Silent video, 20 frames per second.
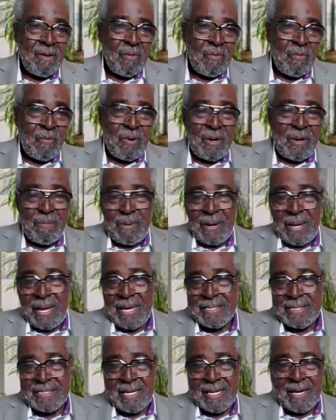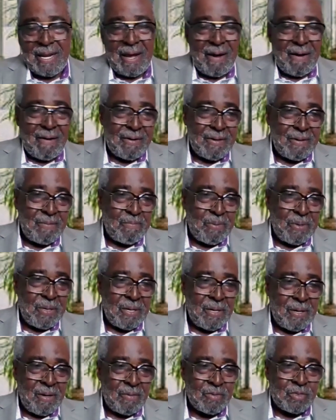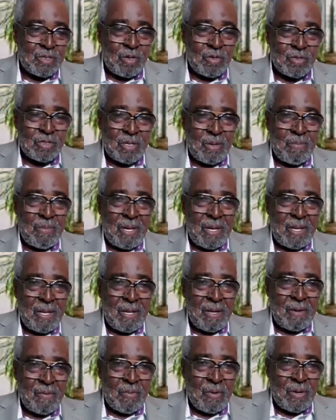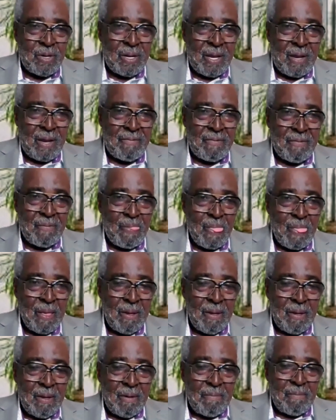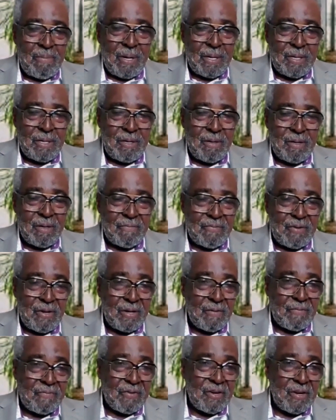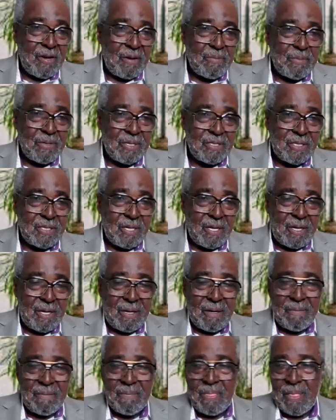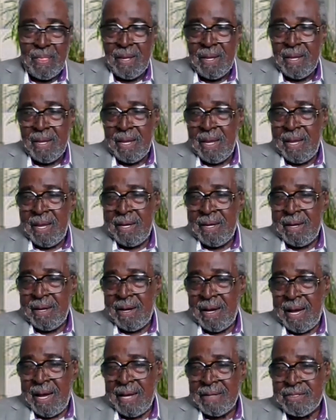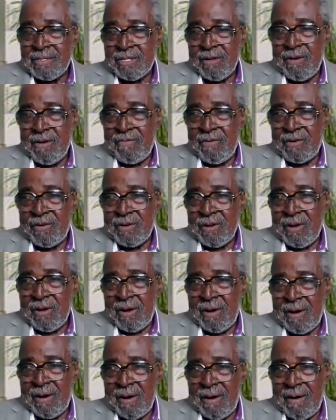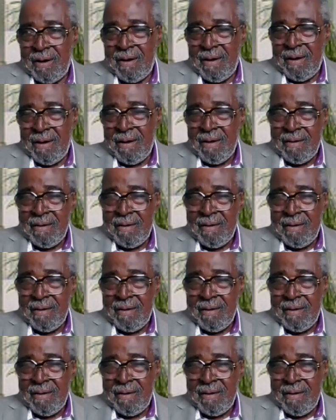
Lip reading: we'll blast it out and put it on social media and what have you. But you have done a phenomenal job, and I serve on the